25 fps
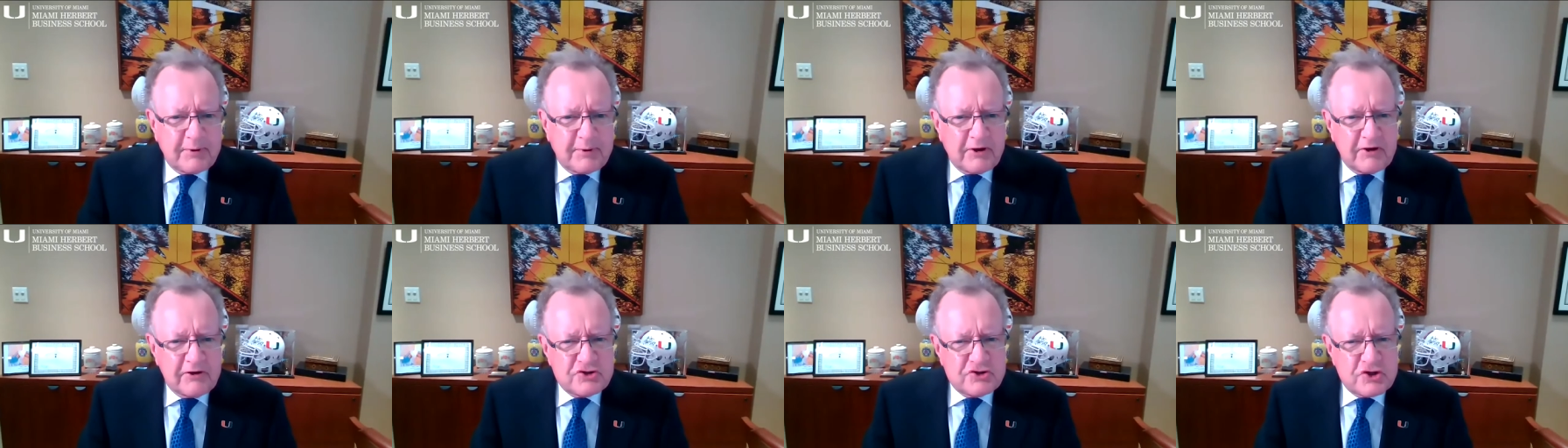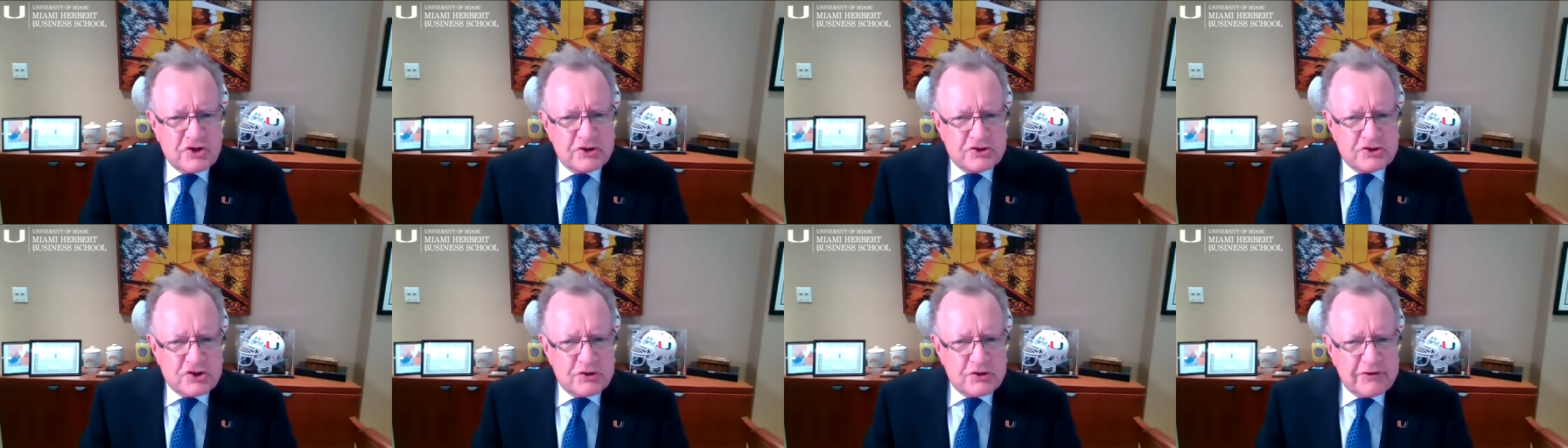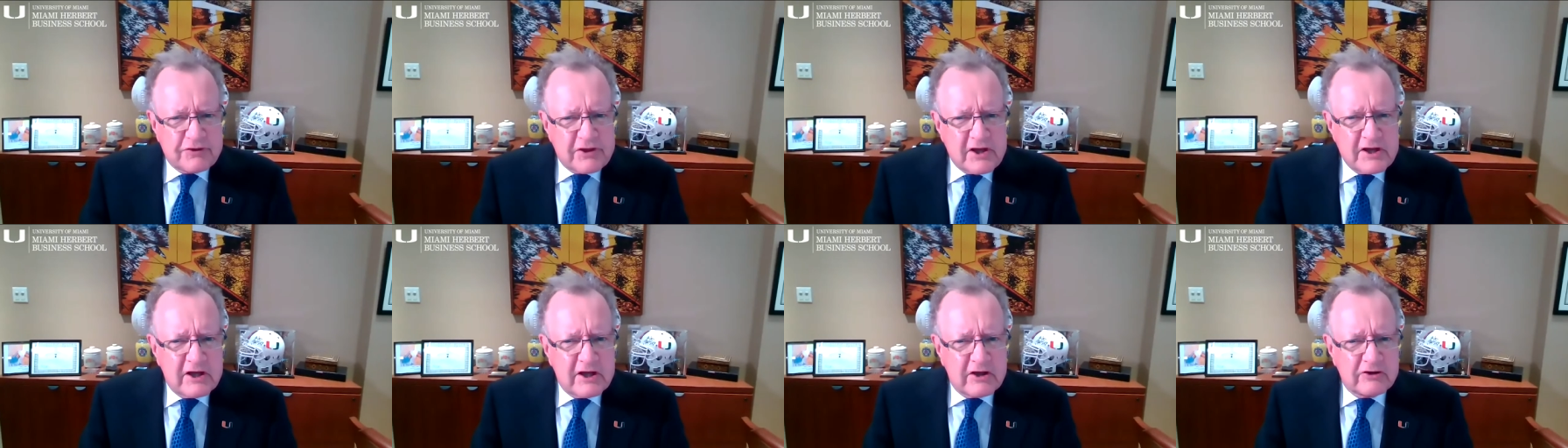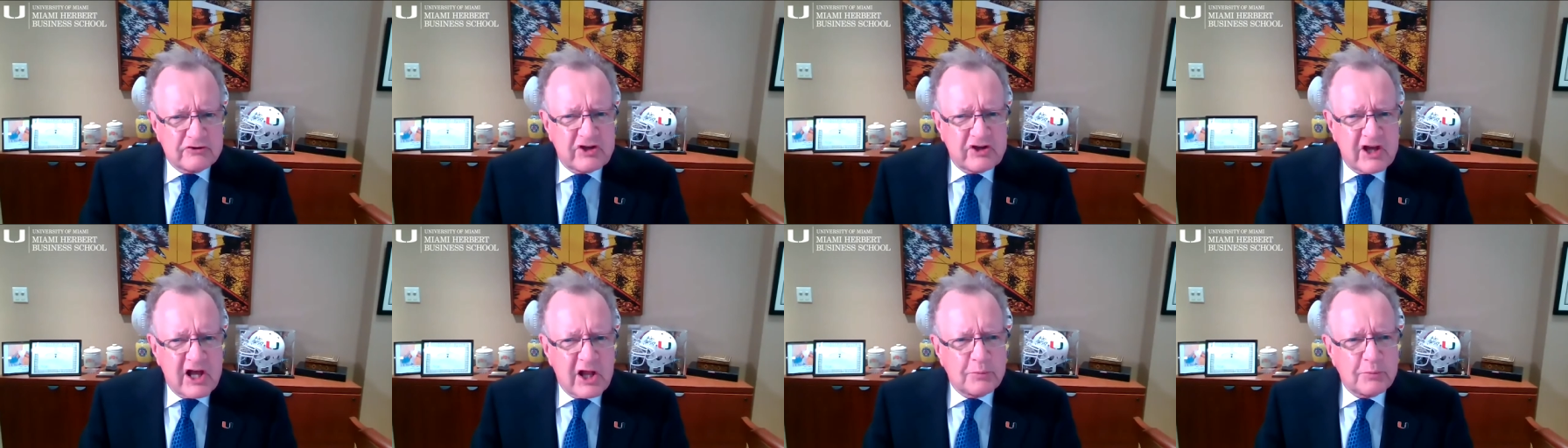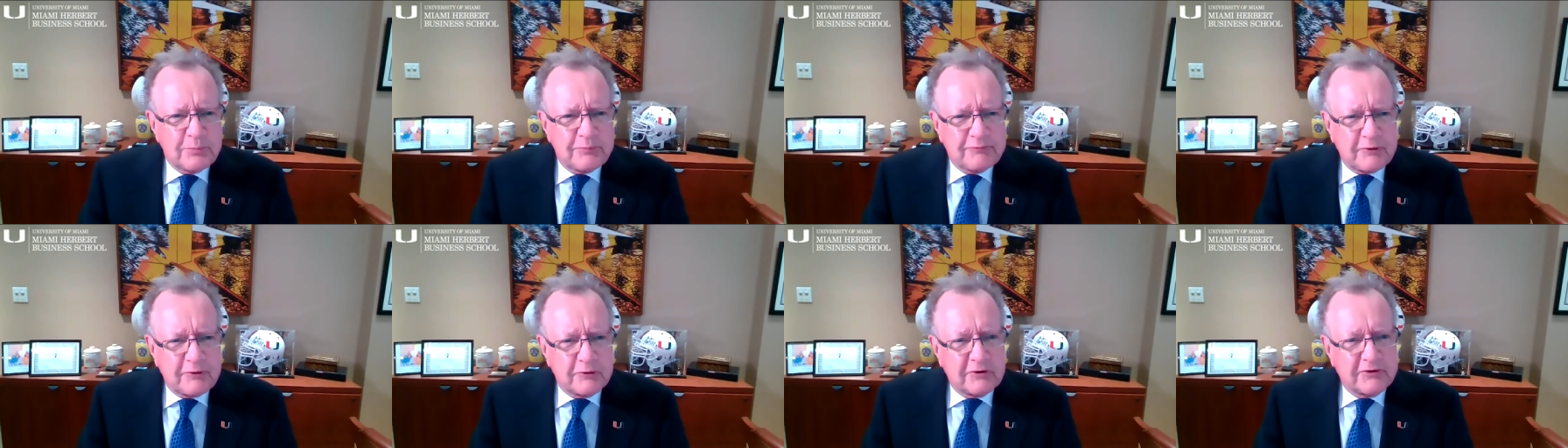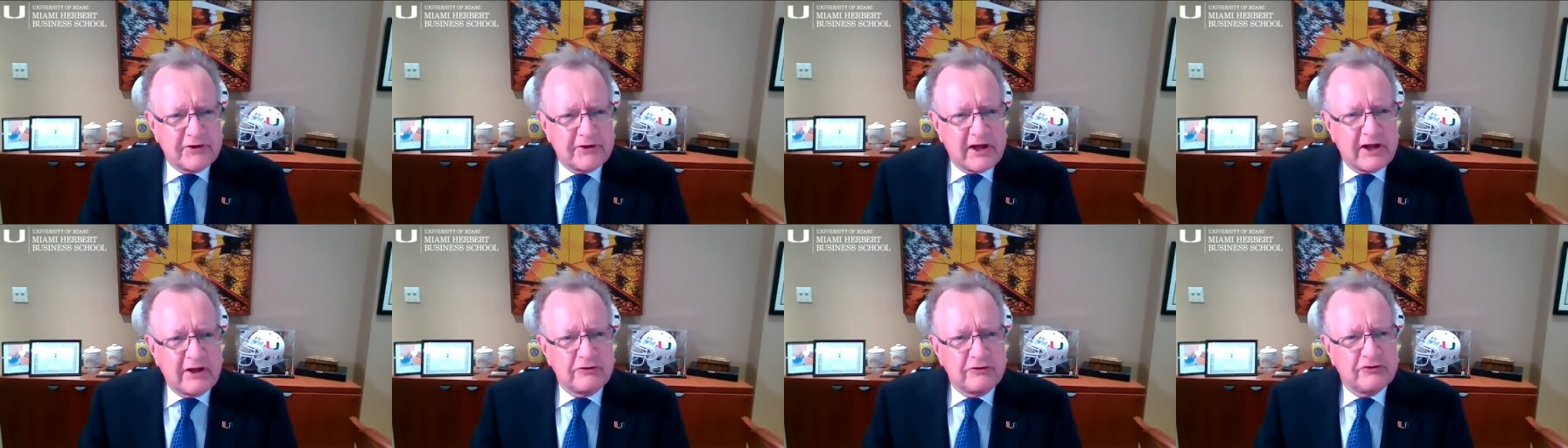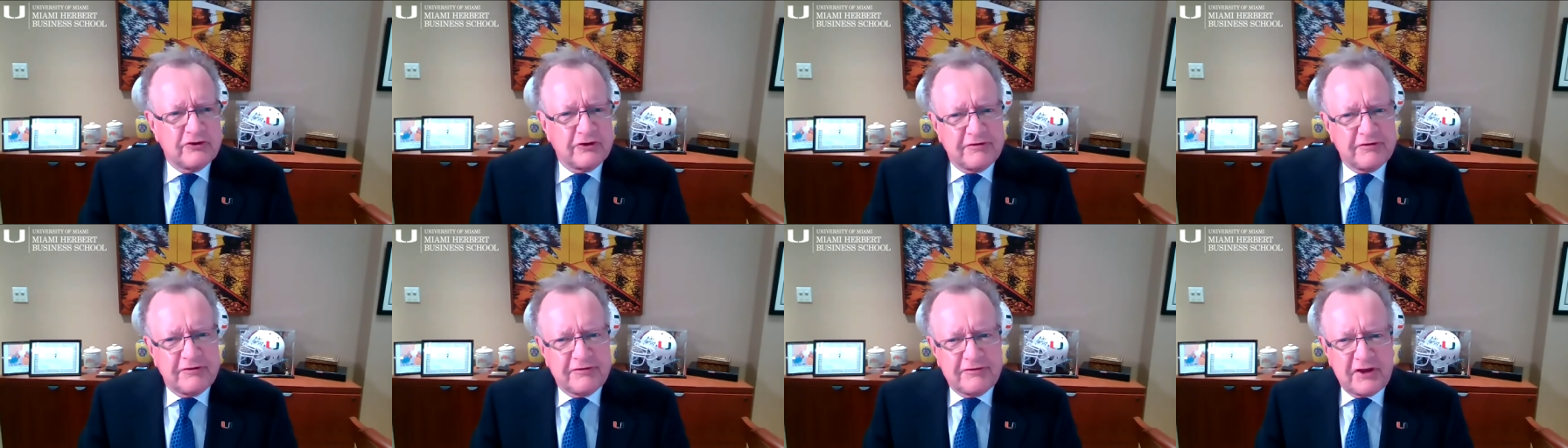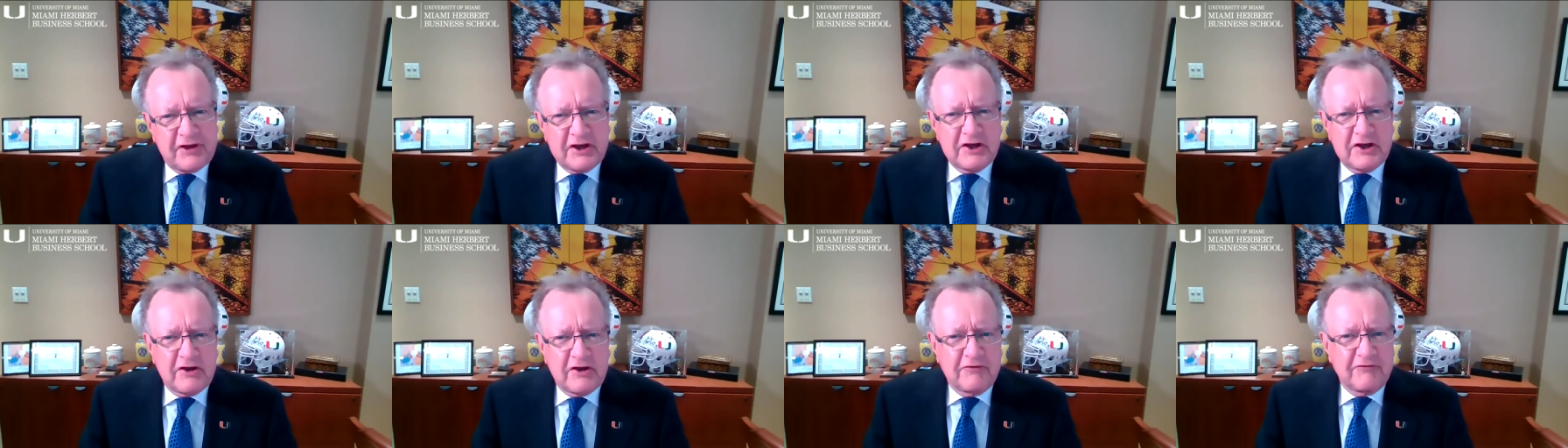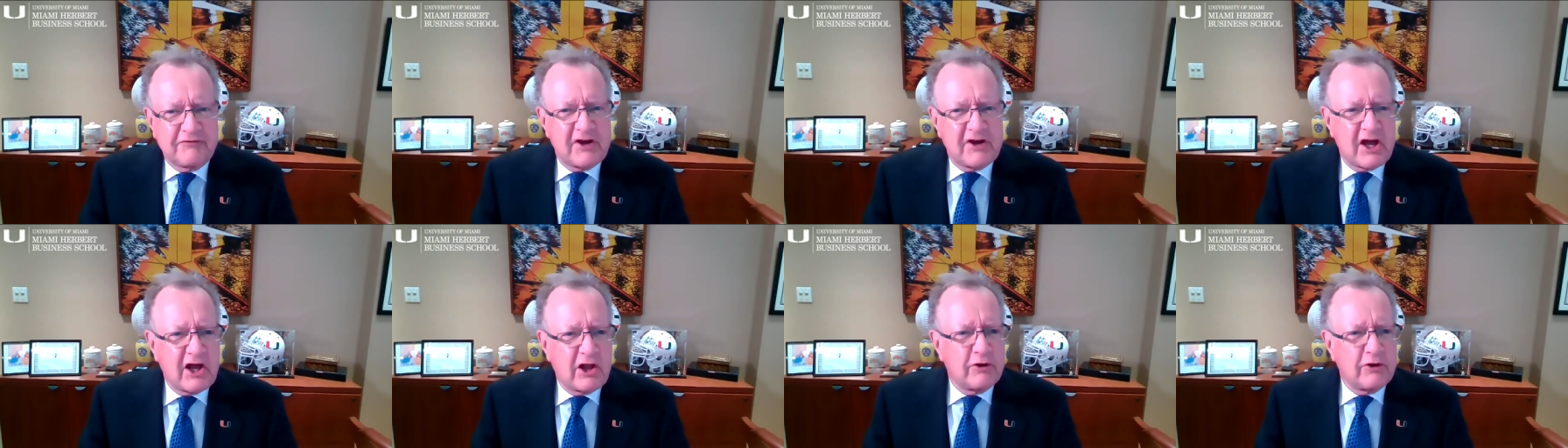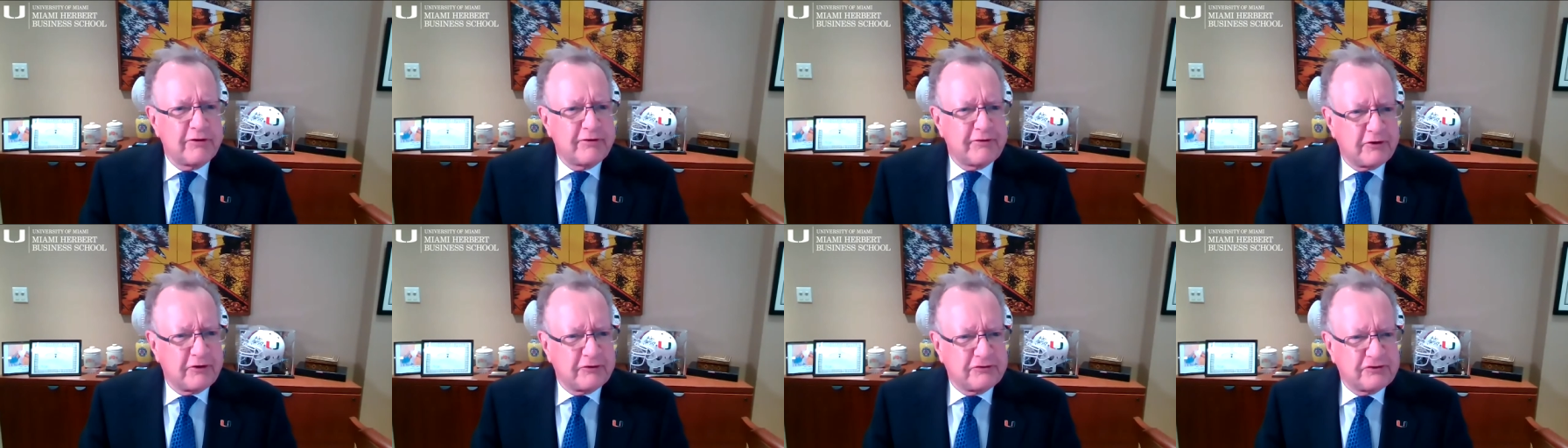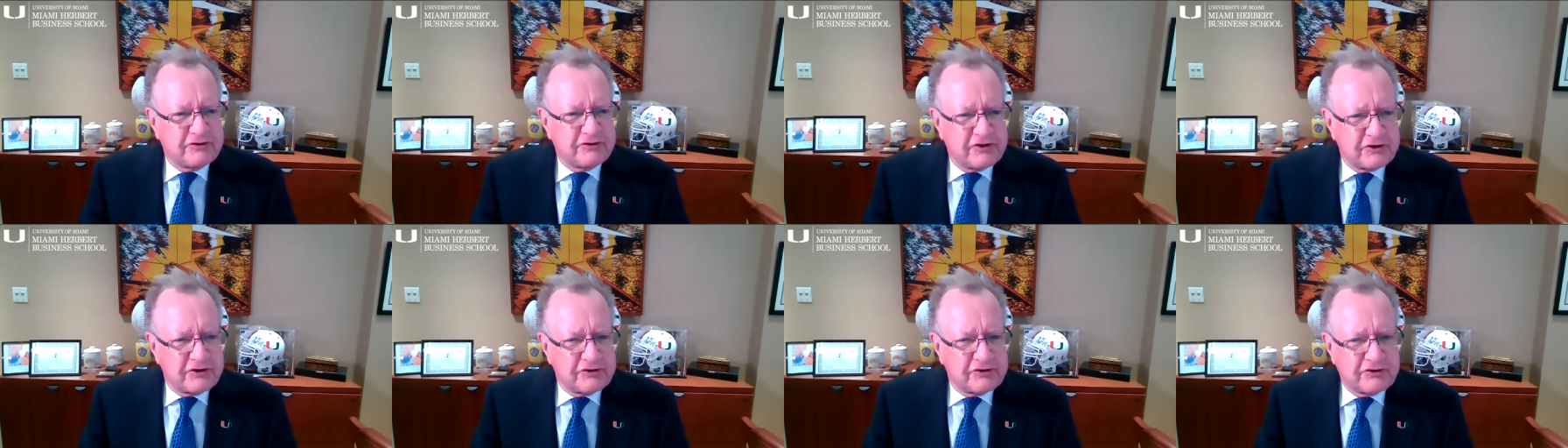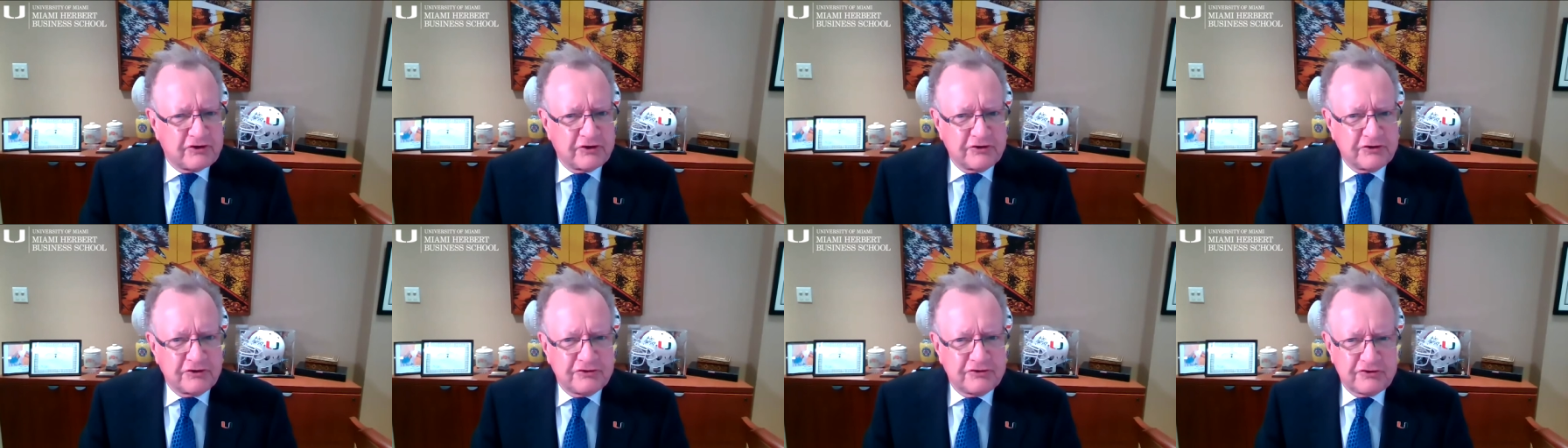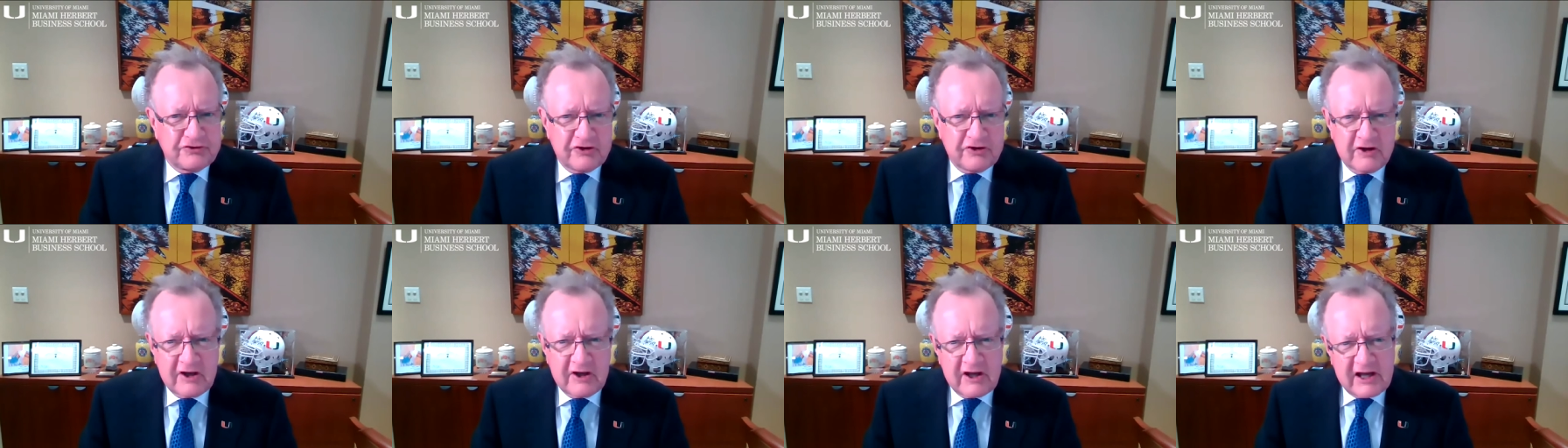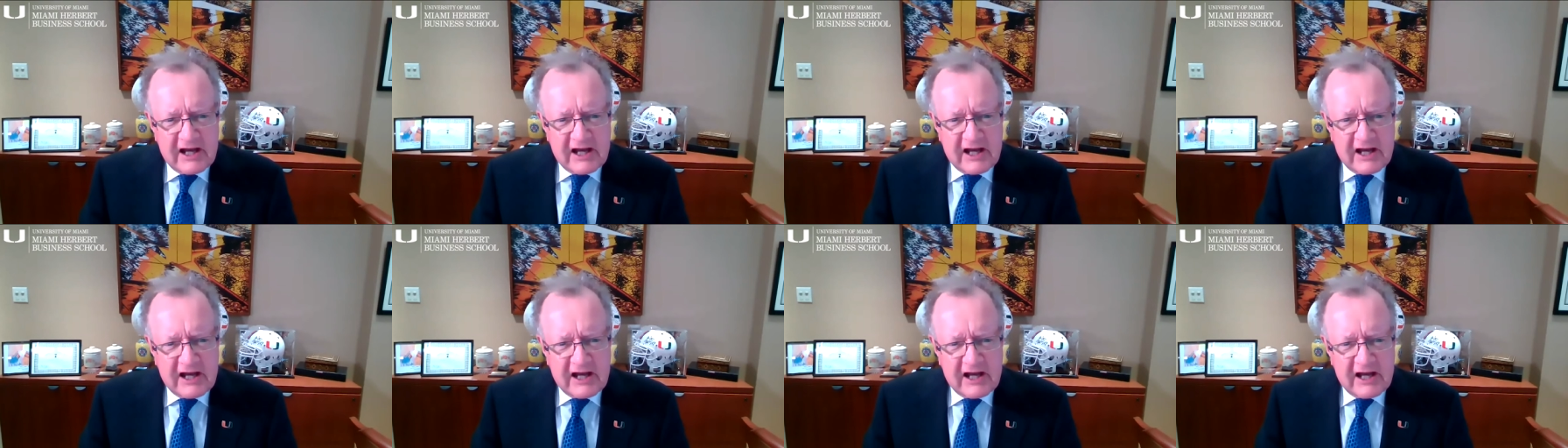do you think it's helpful then to think of health assistance